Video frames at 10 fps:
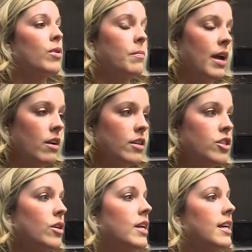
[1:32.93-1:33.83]
prepare the
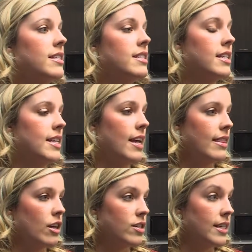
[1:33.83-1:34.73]
students to take
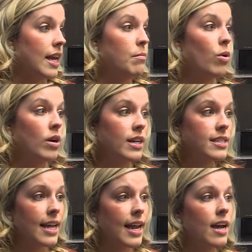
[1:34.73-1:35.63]
their state board
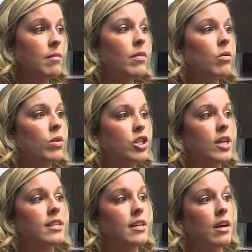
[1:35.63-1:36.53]
exam, which
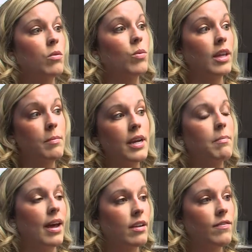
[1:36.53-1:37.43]
is a really big
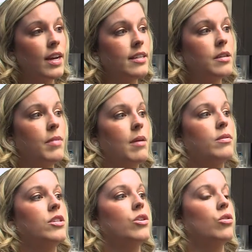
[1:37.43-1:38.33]
benefit to be able
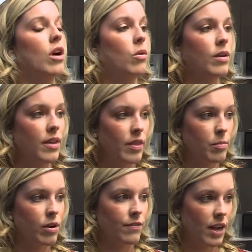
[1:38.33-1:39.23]
to grow within the
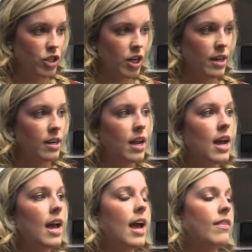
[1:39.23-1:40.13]
profession.
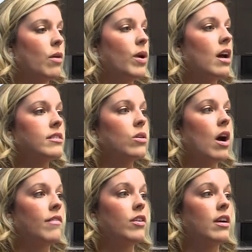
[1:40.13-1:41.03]
And then we also
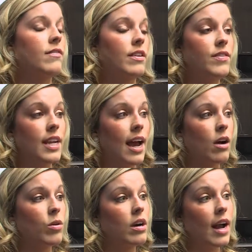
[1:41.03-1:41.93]
offer a 50
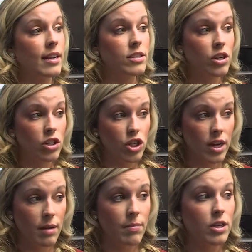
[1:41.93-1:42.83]
hour
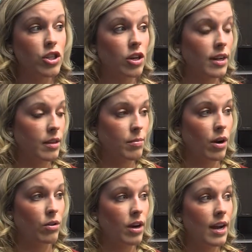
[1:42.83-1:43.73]
externship during the
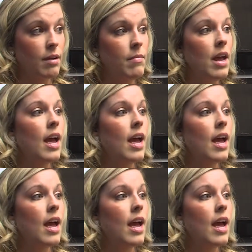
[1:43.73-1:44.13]
program,